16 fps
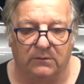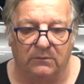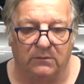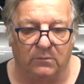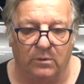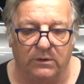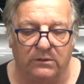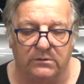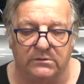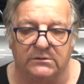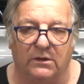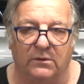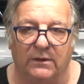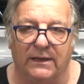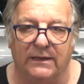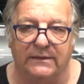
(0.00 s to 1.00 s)
a week or
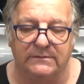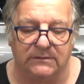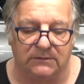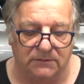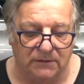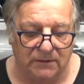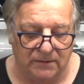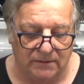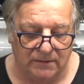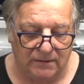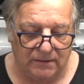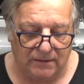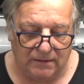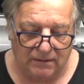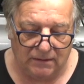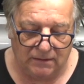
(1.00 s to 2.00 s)
so later.
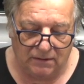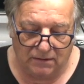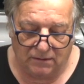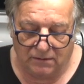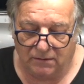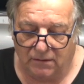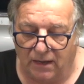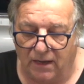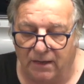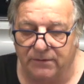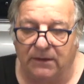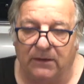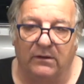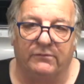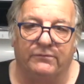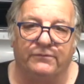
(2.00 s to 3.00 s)
And
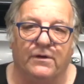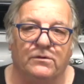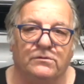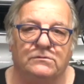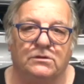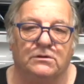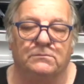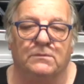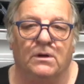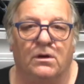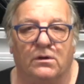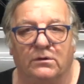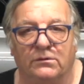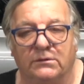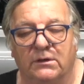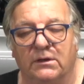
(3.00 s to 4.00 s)
then I phoned them
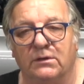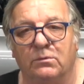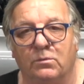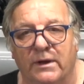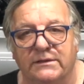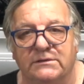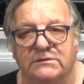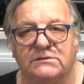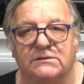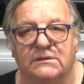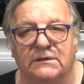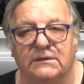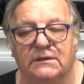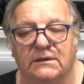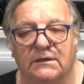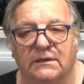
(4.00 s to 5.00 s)
on
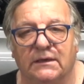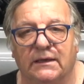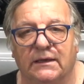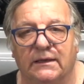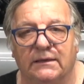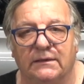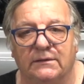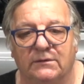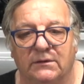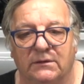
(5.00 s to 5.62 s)
Wednesday and